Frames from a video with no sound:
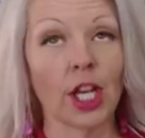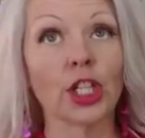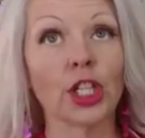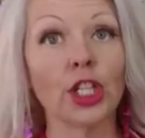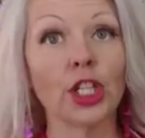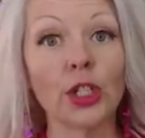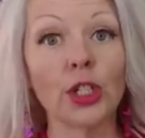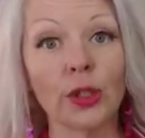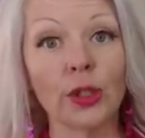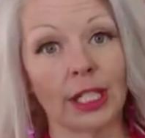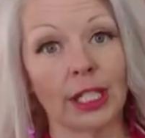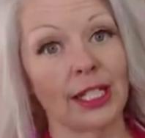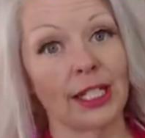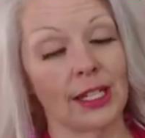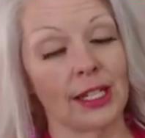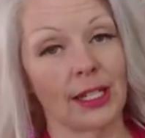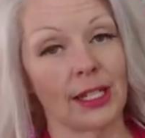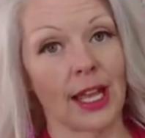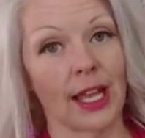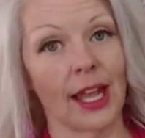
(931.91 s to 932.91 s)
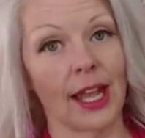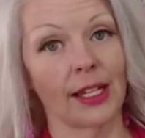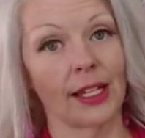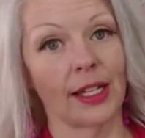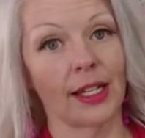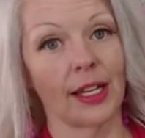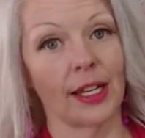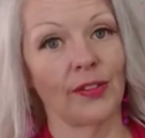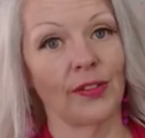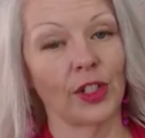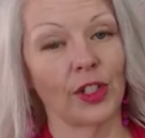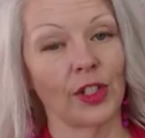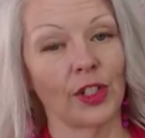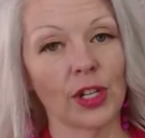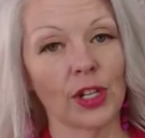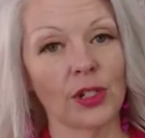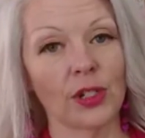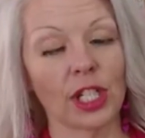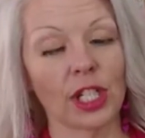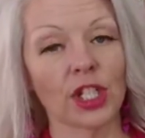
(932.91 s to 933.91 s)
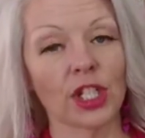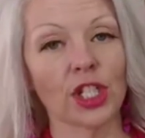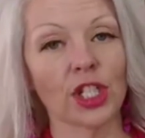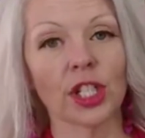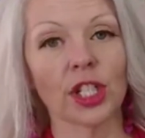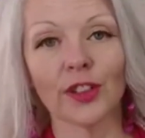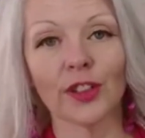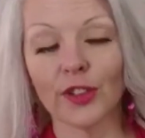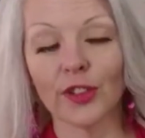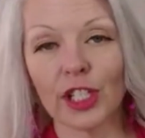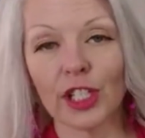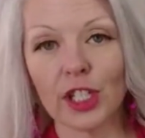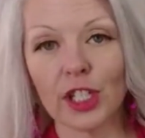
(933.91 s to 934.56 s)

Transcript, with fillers: You get to decide if you're using a sugar-free